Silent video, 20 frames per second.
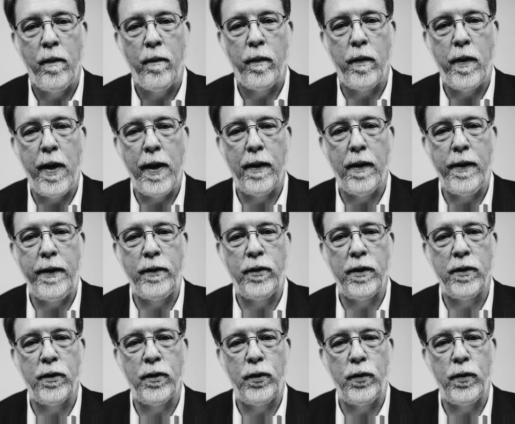That leads
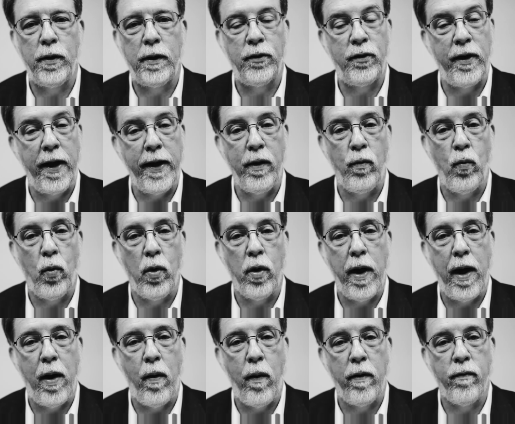us to a second word,
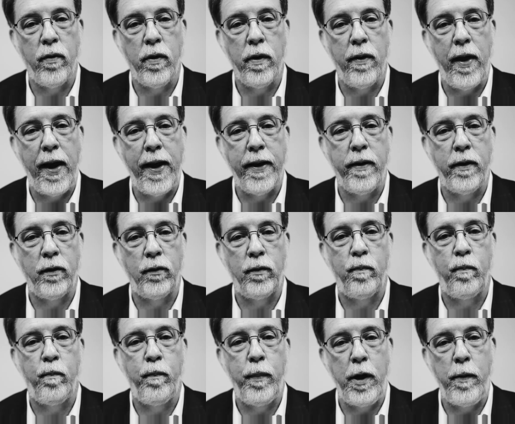however, and that is
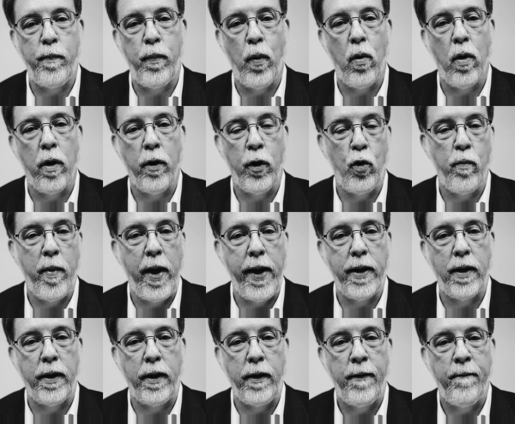people or
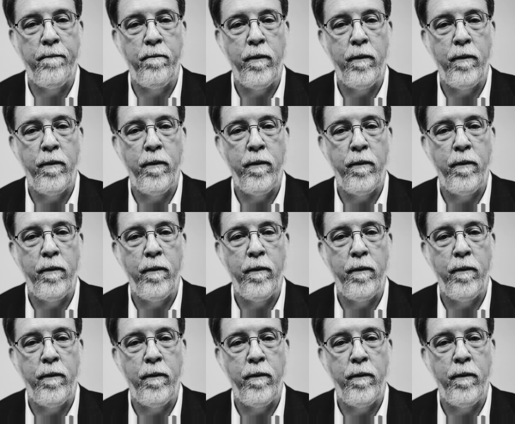humanity.